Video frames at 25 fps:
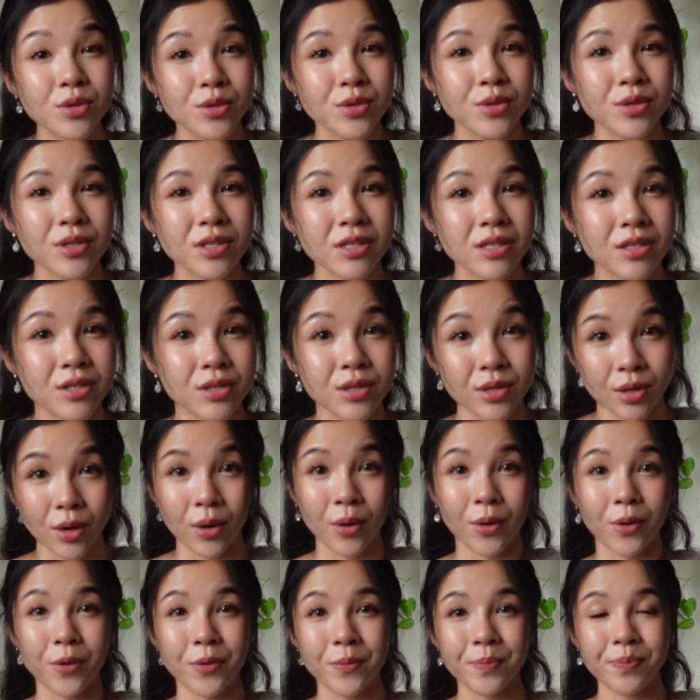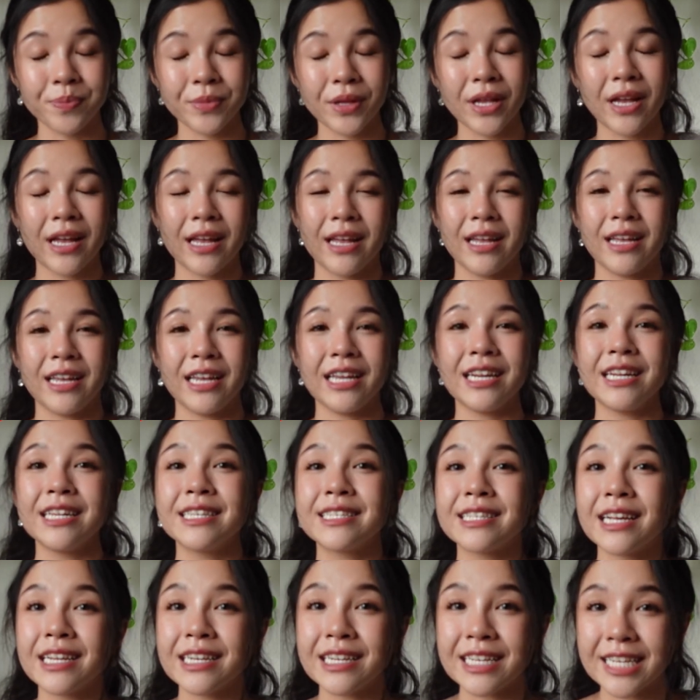Good To Go. It
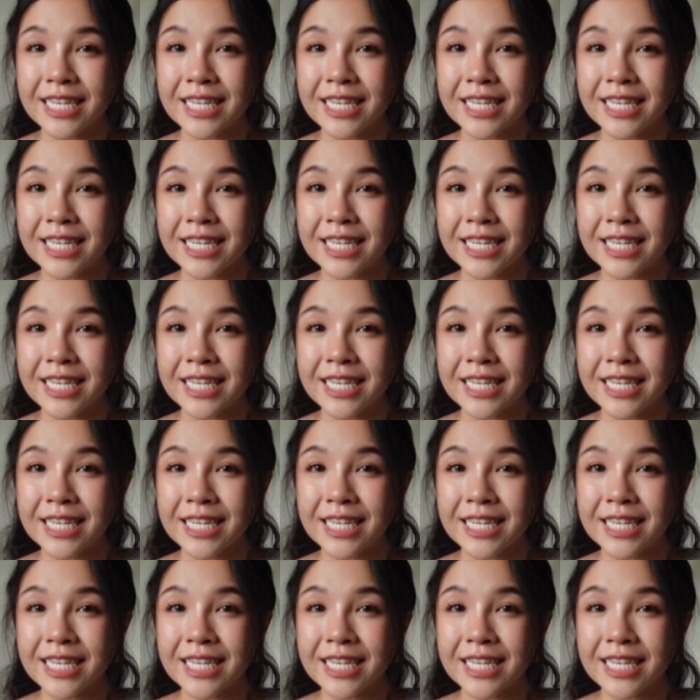is an